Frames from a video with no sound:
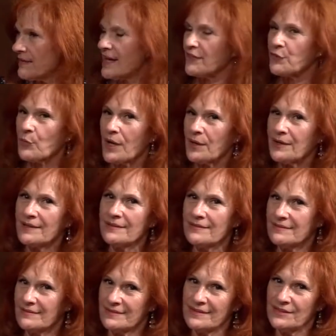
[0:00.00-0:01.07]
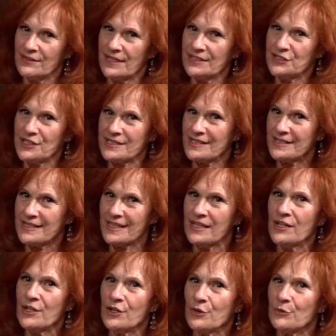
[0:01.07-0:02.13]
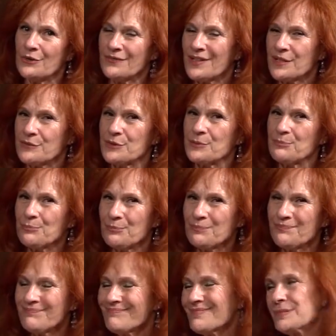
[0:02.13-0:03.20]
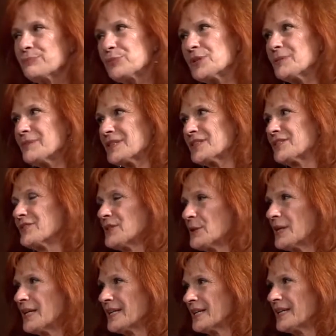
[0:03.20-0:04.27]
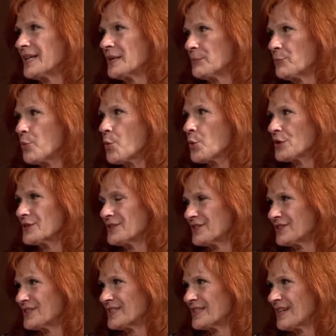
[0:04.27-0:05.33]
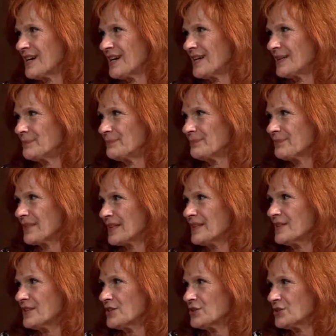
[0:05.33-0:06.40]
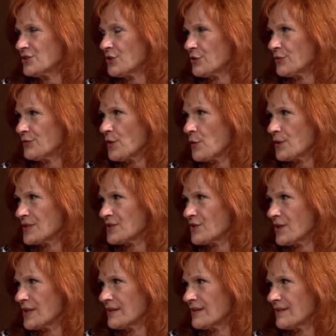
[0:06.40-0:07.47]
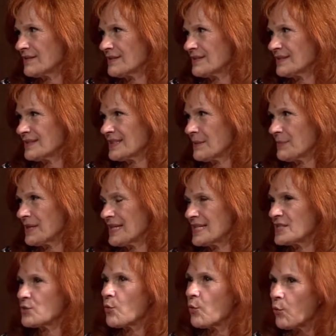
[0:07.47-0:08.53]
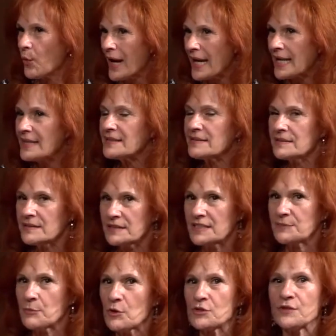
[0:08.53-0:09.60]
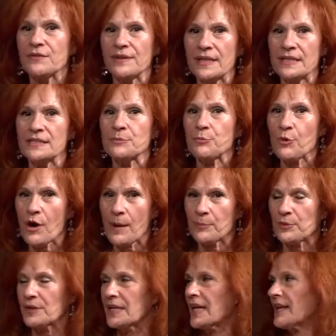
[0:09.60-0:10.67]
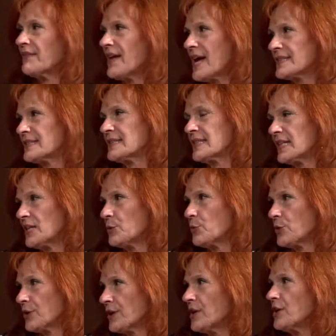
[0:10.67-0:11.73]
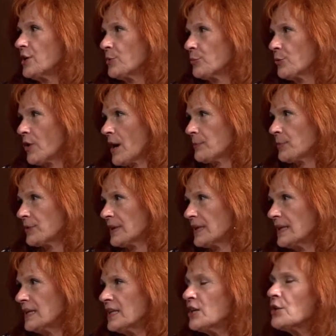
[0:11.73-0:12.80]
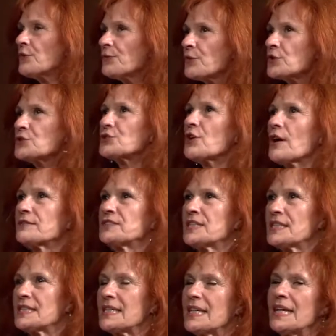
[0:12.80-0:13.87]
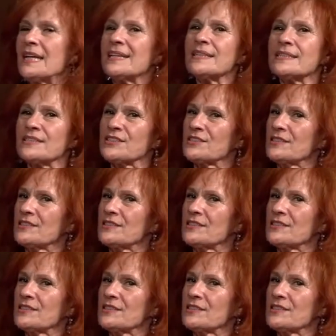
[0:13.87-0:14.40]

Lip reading: That's why, like Jessie said, we felt it was pretty much of an important show to focus on some of these ways to dispose of things properly, and that's the key word, properly. First off, Jessie, this